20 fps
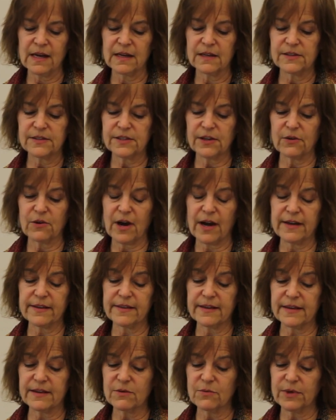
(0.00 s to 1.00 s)
So I
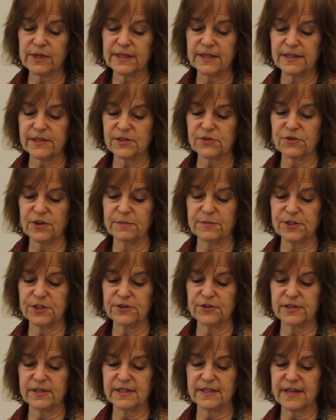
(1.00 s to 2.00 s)
think what this
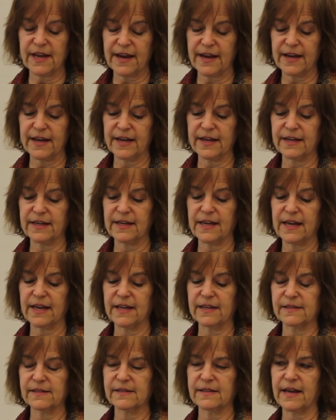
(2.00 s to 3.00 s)
scripture is saying
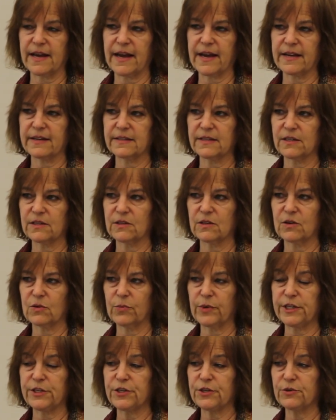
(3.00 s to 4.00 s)
is that
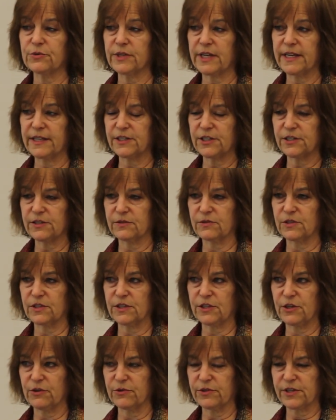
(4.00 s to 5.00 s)
we do need to
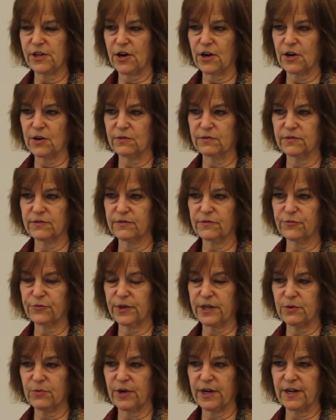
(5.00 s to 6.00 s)
use our
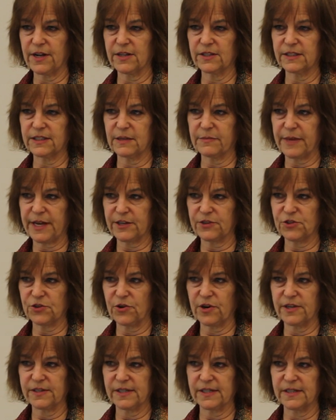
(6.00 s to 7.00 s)
free will to make
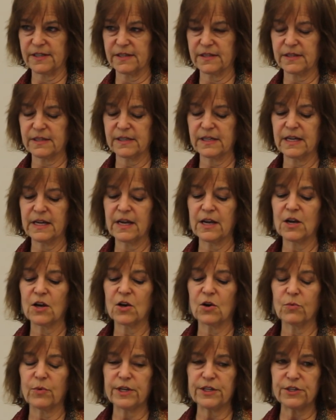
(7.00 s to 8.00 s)
choices.
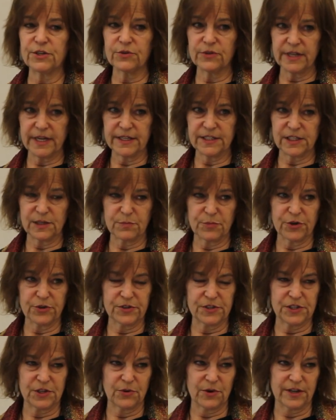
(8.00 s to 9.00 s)
We do need to
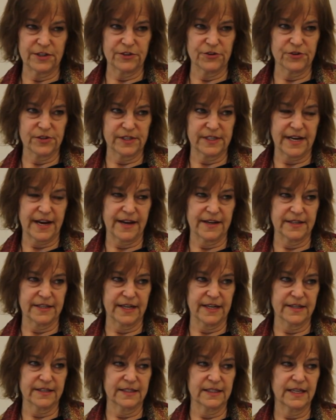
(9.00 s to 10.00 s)
pursue
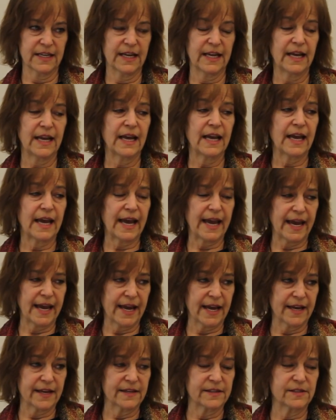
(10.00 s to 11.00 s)
understanding.
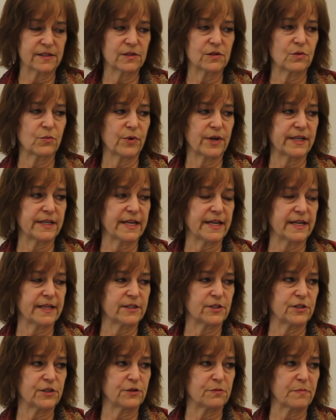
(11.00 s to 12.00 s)
And we
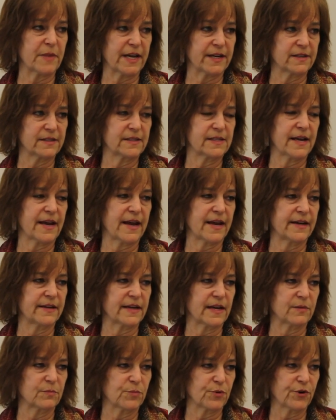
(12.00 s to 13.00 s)
need to
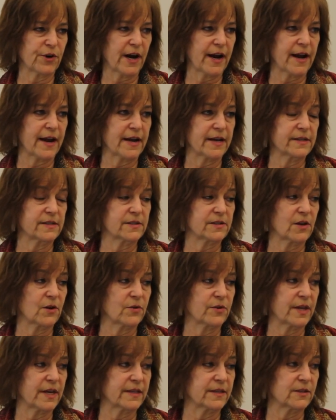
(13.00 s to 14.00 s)
meditate and pray
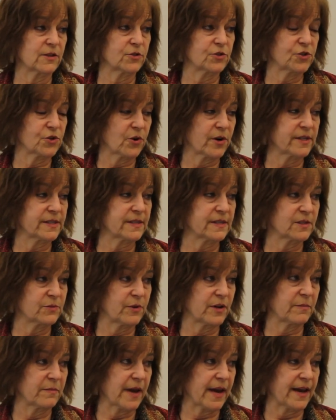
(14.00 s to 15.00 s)
so that the choices
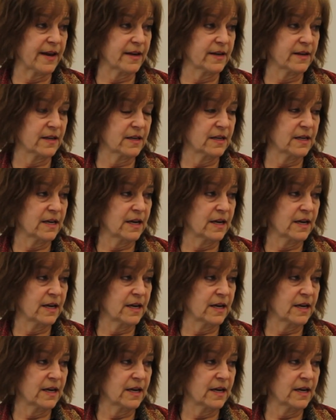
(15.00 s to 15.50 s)
we make